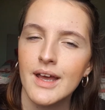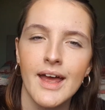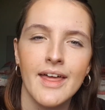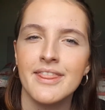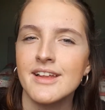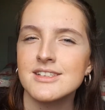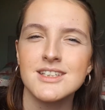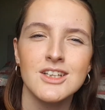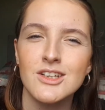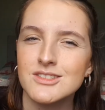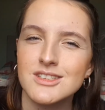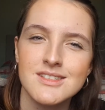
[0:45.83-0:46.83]
And that's a
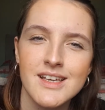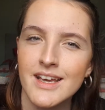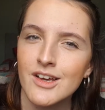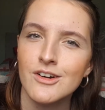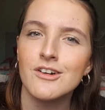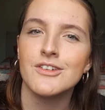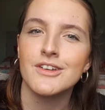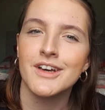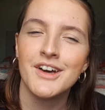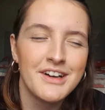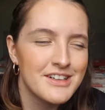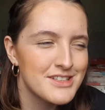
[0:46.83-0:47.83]
lot to take on.
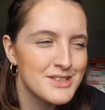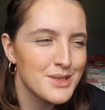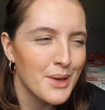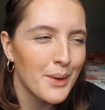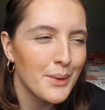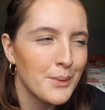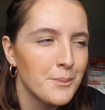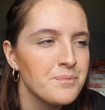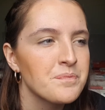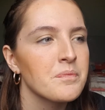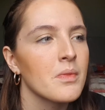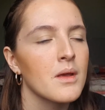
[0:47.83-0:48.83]
So
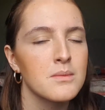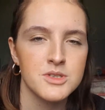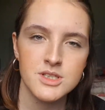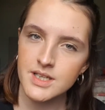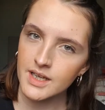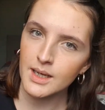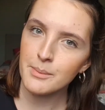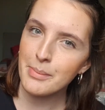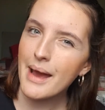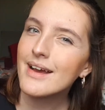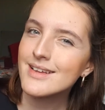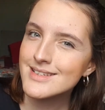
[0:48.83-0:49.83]
just taking a
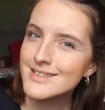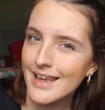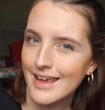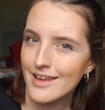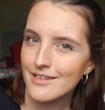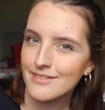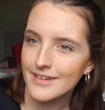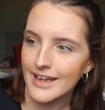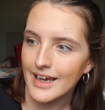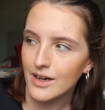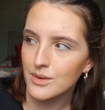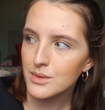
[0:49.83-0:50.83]
back seat for
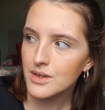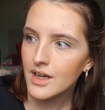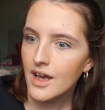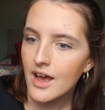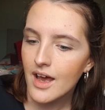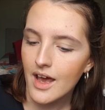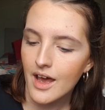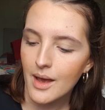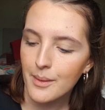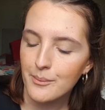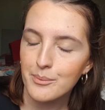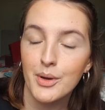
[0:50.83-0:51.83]
now.
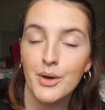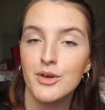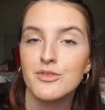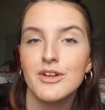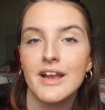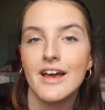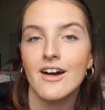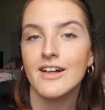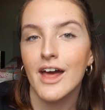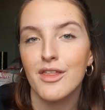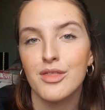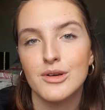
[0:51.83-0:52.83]
But hopefully I'll
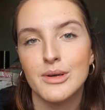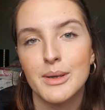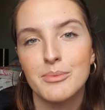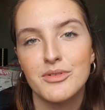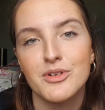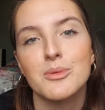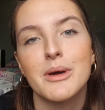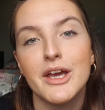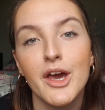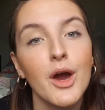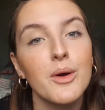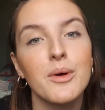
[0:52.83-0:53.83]
get through it before my
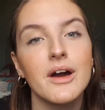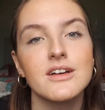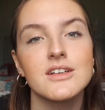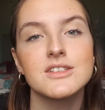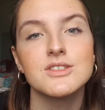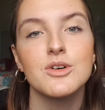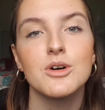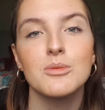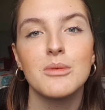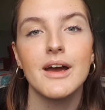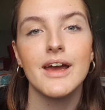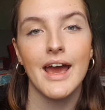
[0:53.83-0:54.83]
co-workers or
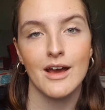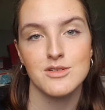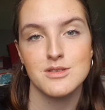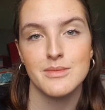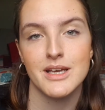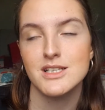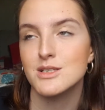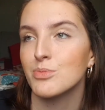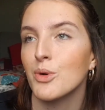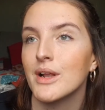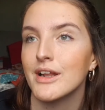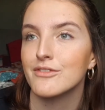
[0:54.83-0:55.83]
my housemates
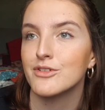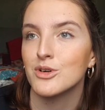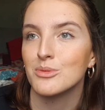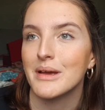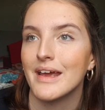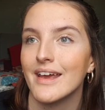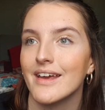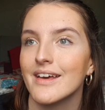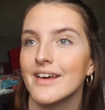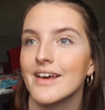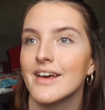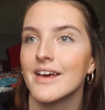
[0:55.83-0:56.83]
spoil it for me,
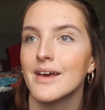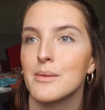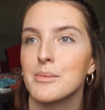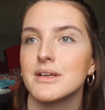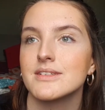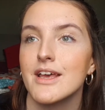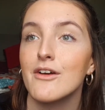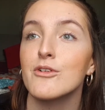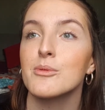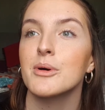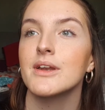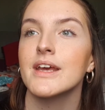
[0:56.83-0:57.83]
because
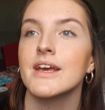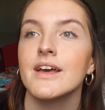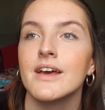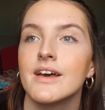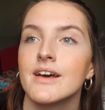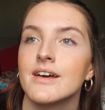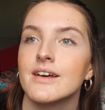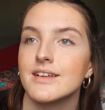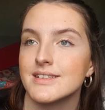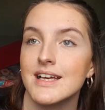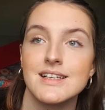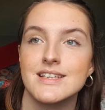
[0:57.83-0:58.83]
everybody
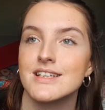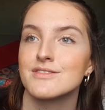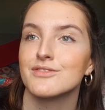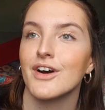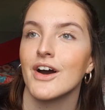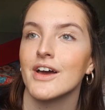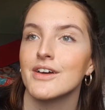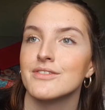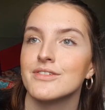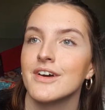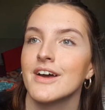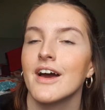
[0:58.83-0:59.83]
is at season 5
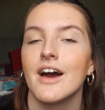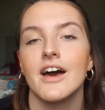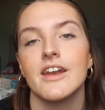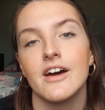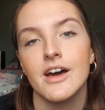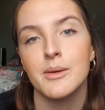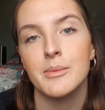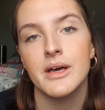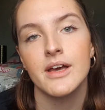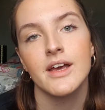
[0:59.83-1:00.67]
and I'm